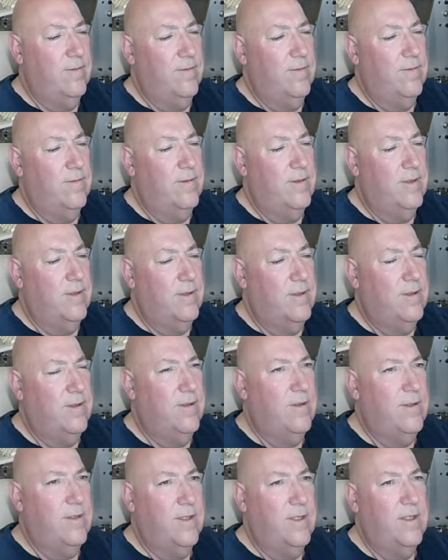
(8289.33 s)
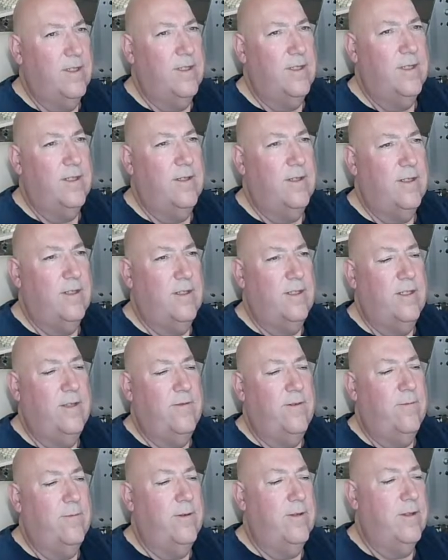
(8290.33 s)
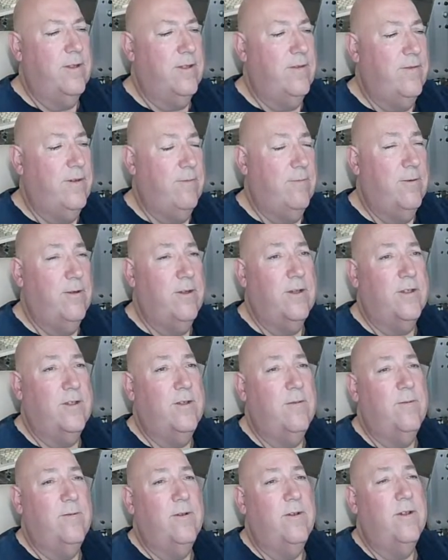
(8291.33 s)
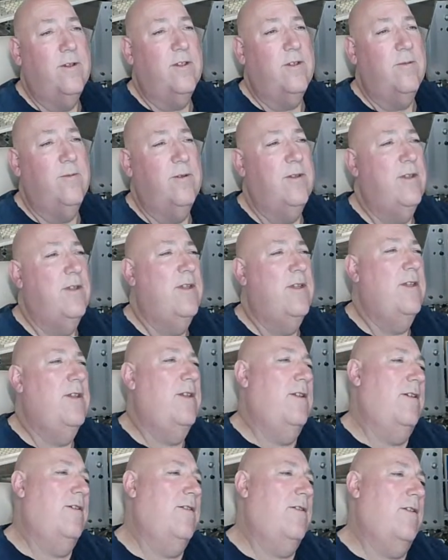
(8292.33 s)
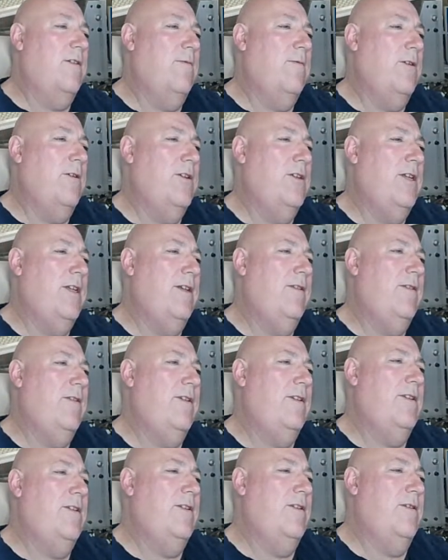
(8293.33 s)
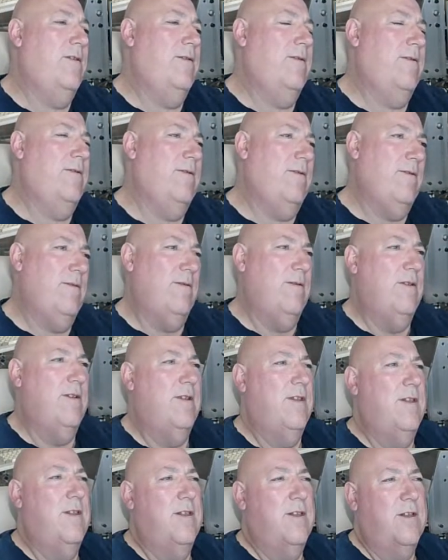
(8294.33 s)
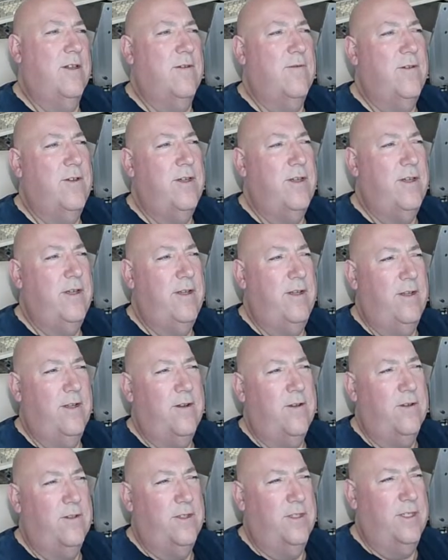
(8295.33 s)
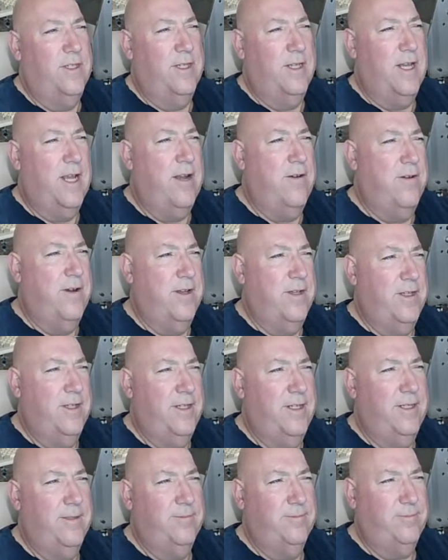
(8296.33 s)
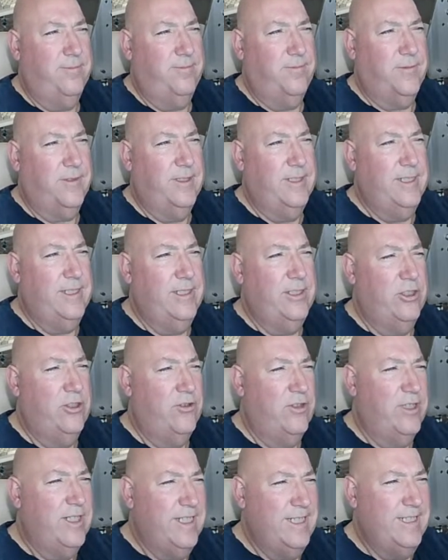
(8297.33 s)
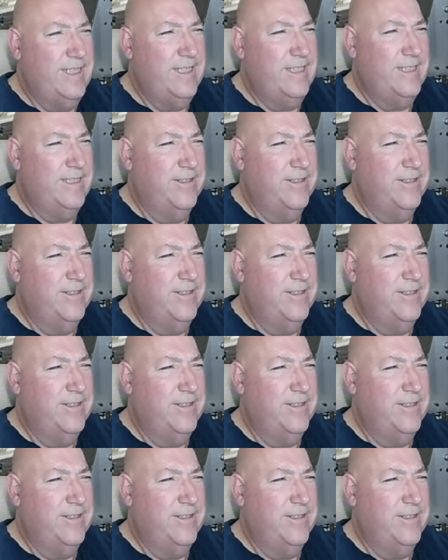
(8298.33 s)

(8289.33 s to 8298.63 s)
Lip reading: Alright, so it's gonna. Let's see if it works. If it works, it works. But I've got to watch out. It's not converting constant character, then string.